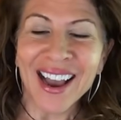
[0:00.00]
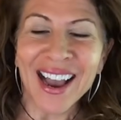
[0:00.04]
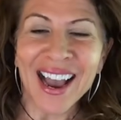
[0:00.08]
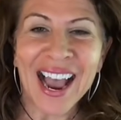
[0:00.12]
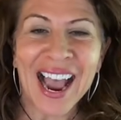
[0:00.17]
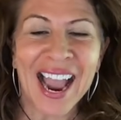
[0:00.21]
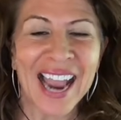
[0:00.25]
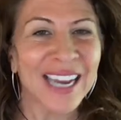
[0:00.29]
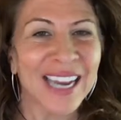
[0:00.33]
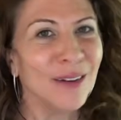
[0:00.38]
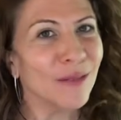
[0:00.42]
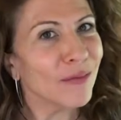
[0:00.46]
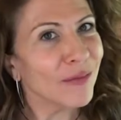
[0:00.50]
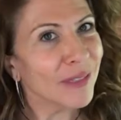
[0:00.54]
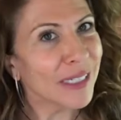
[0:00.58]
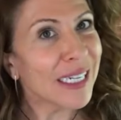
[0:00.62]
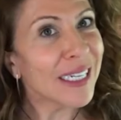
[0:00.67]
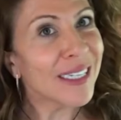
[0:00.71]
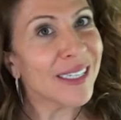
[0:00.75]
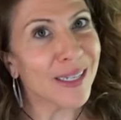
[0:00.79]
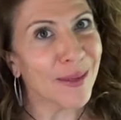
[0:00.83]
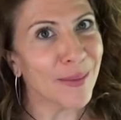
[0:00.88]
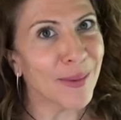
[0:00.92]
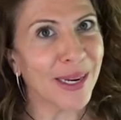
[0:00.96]
I need
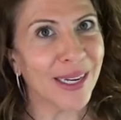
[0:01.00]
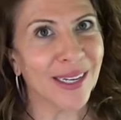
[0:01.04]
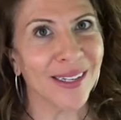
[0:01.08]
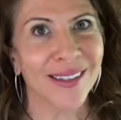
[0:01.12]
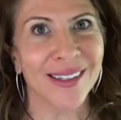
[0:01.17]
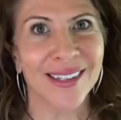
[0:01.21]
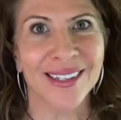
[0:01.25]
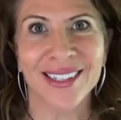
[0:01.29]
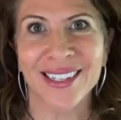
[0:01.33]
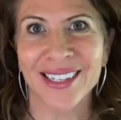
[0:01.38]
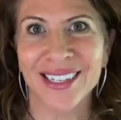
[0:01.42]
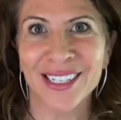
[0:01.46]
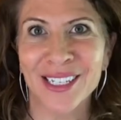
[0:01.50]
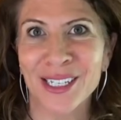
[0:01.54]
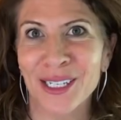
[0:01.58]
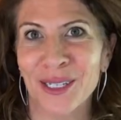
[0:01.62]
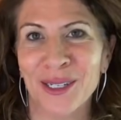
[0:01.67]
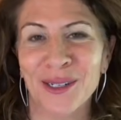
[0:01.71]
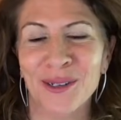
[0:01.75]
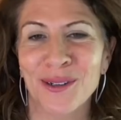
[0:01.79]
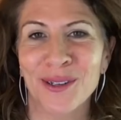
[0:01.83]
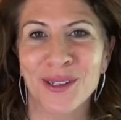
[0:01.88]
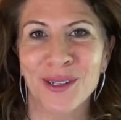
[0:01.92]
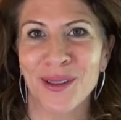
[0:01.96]
somebody to listen
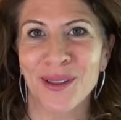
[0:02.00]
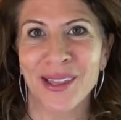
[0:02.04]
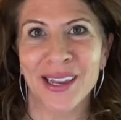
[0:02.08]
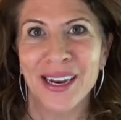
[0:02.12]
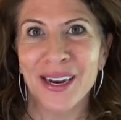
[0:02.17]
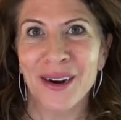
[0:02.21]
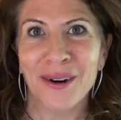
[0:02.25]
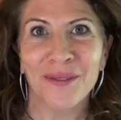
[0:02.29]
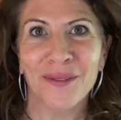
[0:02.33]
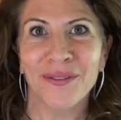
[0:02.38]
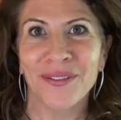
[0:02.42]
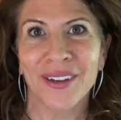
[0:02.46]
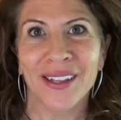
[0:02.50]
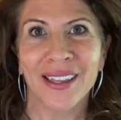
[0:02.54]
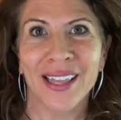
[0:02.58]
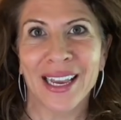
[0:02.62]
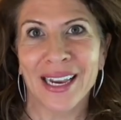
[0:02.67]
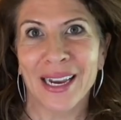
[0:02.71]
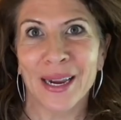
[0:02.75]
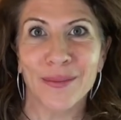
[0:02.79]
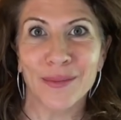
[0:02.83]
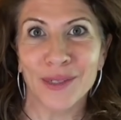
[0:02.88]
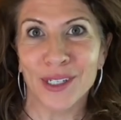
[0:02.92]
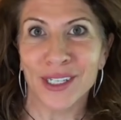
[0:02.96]
to so that I don't feel like
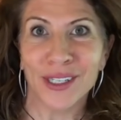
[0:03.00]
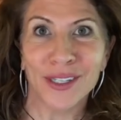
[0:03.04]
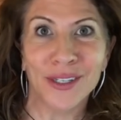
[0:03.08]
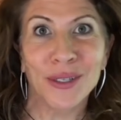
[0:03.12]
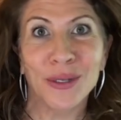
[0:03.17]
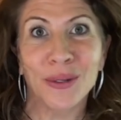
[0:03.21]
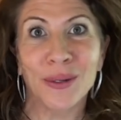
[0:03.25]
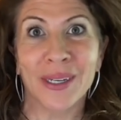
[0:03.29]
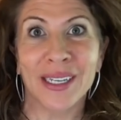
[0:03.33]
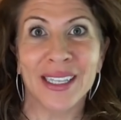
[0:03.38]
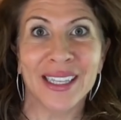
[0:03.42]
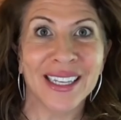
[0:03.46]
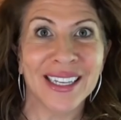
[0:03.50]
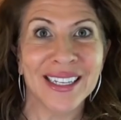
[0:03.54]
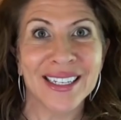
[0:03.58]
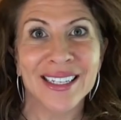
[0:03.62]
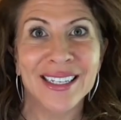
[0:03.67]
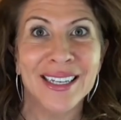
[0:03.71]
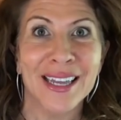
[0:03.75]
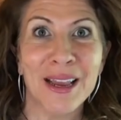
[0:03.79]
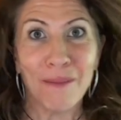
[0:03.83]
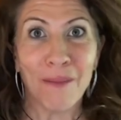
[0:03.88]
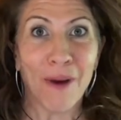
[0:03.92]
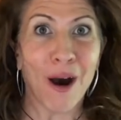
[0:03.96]
I'm just doing this
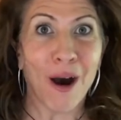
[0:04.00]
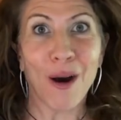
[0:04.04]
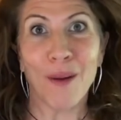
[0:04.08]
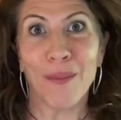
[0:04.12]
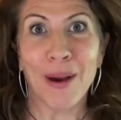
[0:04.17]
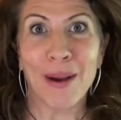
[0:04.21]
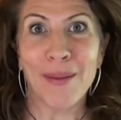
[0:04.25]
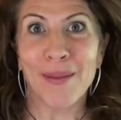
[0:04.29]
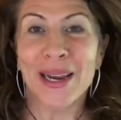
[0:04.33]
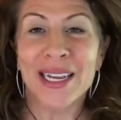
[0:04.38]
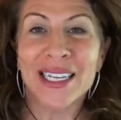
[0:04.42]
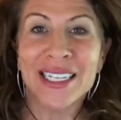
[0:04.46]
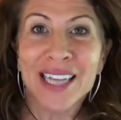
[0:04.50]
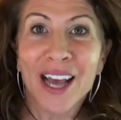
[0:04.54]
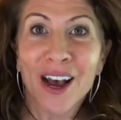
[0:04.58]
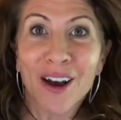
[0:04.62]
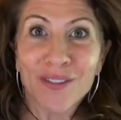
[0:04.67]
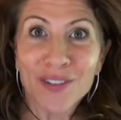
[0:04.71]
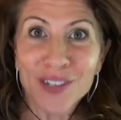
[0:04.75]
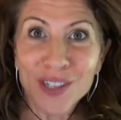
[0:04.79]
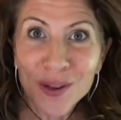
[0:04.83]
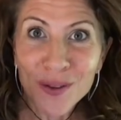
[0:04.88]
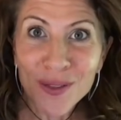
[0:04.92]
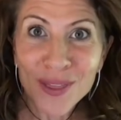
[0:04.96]
all by myself.
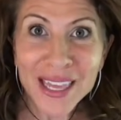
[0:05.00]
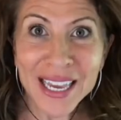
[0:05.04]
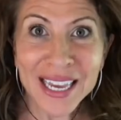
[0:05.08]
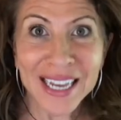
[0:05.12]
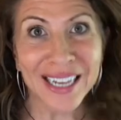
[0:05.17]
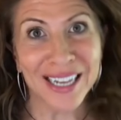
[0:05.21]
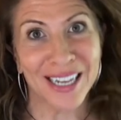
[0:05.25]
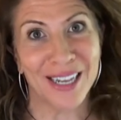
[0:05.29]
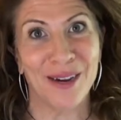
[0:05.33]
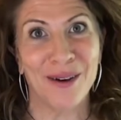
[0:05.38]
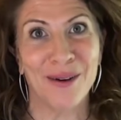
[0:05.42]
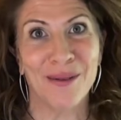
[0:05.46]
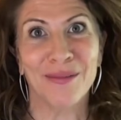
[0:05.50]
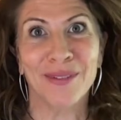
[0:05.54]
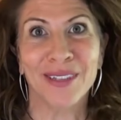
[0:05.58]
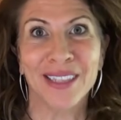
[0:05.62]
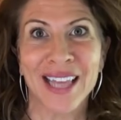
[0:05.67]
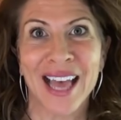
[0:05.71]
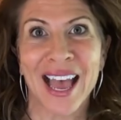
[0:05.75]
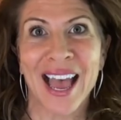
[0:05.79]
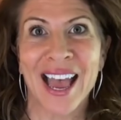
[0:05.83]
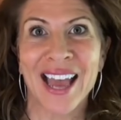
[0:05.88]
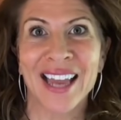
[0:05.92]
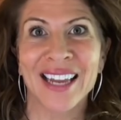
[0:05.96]
So thank you. I'm
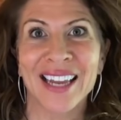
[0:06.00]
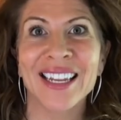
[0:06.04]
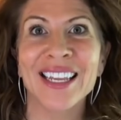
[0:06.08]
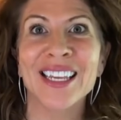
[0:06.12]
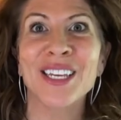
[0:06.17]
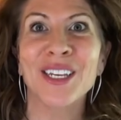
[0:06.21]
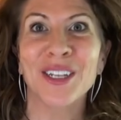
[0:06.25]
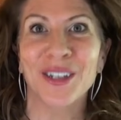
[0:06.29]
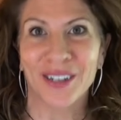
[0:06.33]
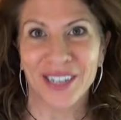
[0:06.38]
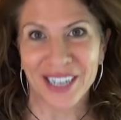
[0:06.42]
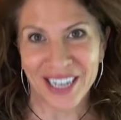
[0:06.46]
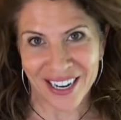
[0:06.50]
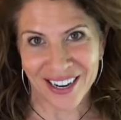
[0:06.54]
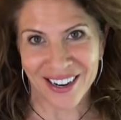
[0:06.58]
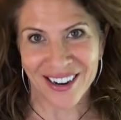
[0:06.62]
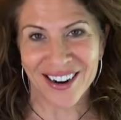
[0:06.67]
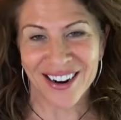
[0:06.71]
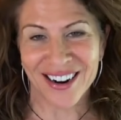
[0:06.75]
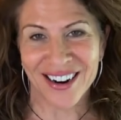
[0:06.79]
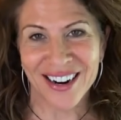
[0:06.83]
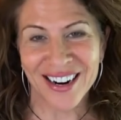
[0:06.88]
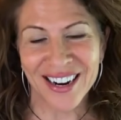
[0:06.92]
glad you're here.